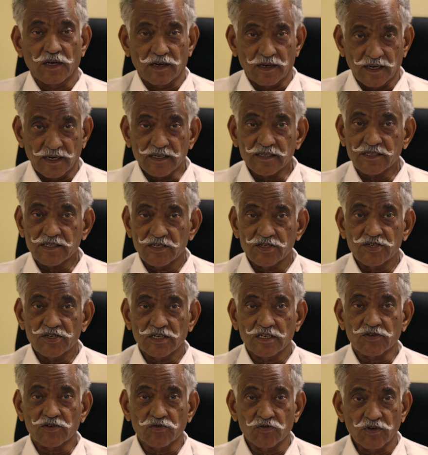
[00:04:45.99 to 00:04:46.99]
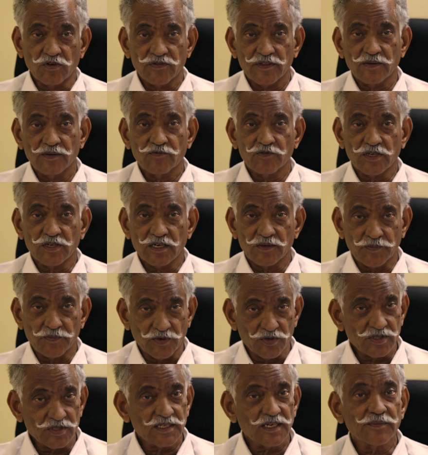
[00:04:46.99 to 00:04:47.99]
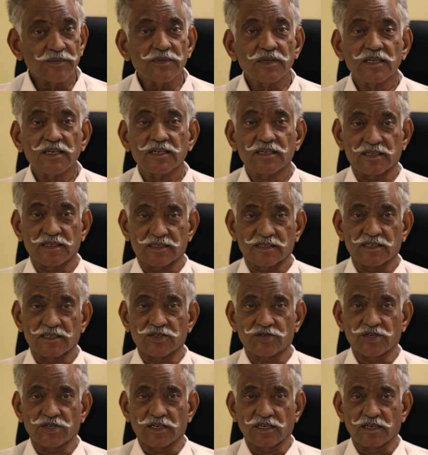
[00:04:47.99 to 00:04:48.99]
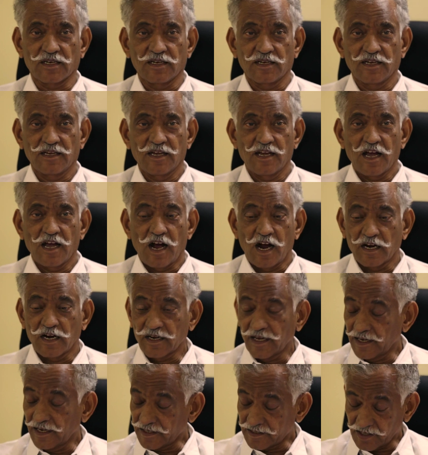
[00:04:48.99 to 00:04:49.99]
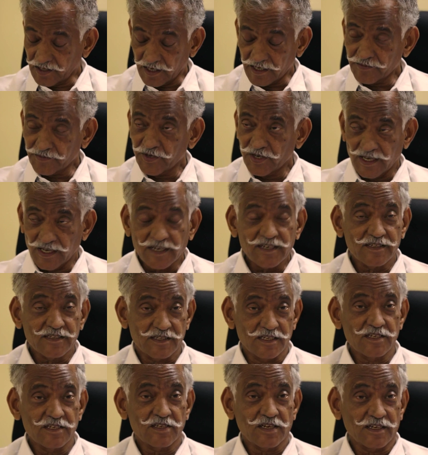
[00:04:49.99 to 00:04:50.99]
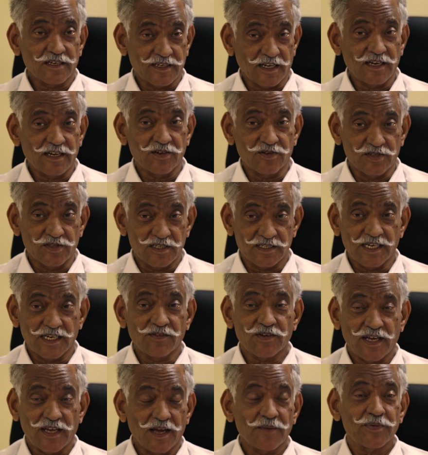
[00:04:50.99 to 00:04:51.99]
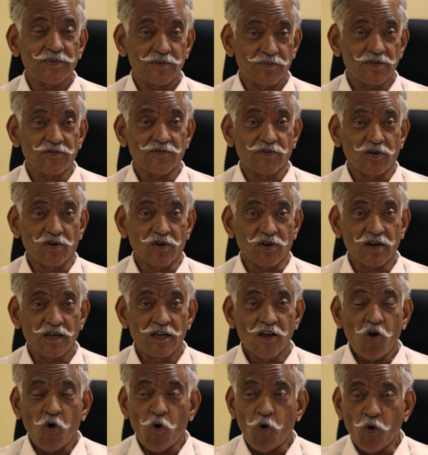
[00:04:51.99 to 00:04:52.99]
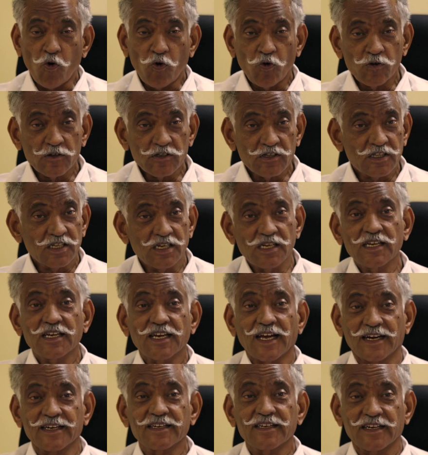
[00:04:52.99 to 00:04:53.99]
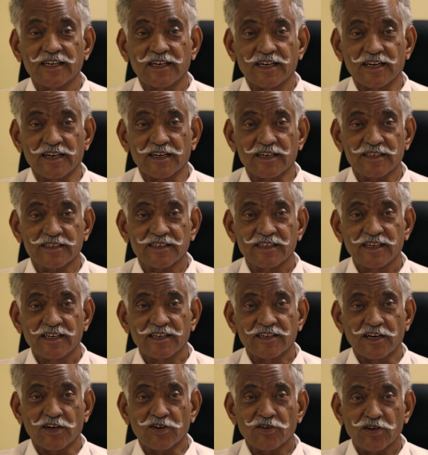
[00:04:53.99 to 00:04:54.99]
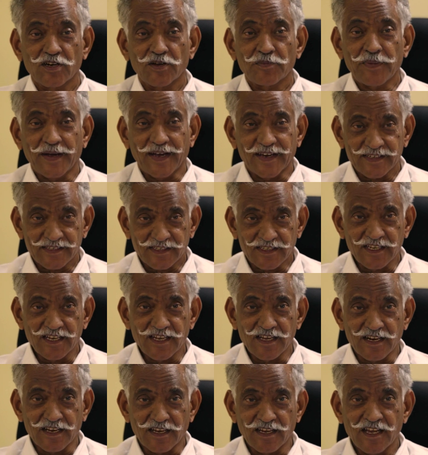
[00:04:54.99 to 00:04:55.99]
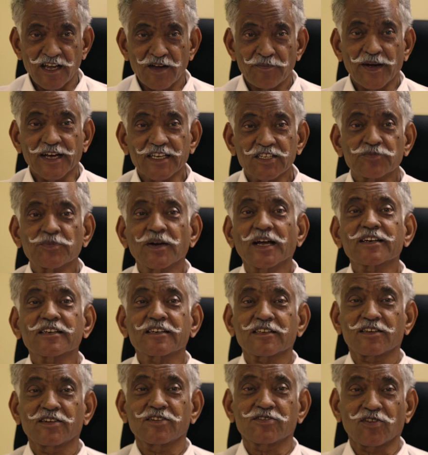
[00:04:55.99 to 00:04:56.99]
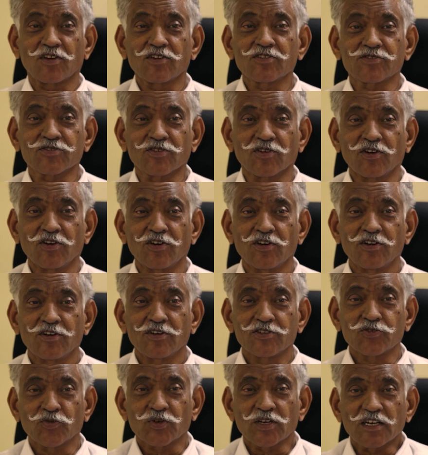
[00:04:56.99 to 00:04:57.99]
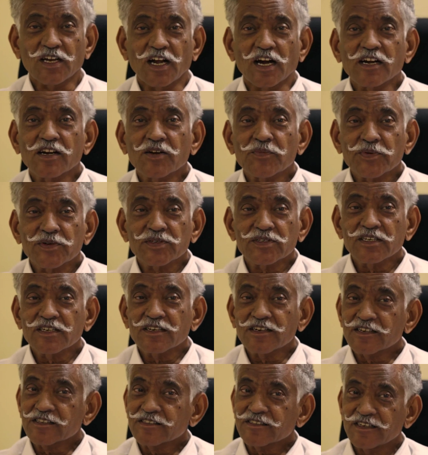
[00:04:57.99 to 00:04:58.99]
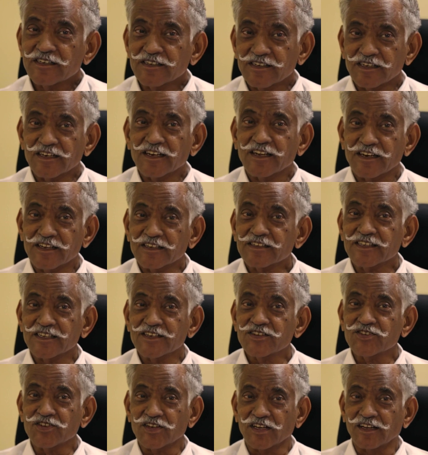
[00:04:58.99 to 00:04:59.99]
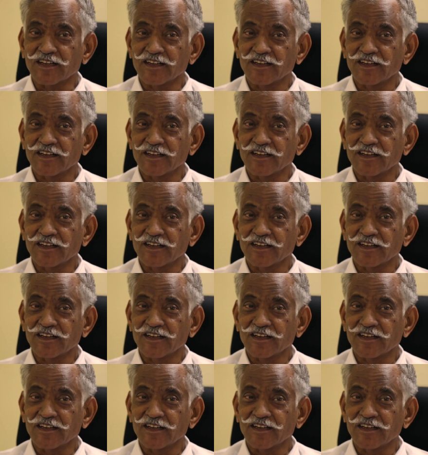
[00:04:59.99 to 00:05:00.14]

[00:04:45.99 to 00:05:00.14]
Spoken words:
Anesthesia, 2 of them we get post-MD anesthesia. And I'm talking about anesthesia, I'll tell you, this never happened before. All 3 candidates not only passed theory, passed practicals also. So we got 100% result in anesthesia.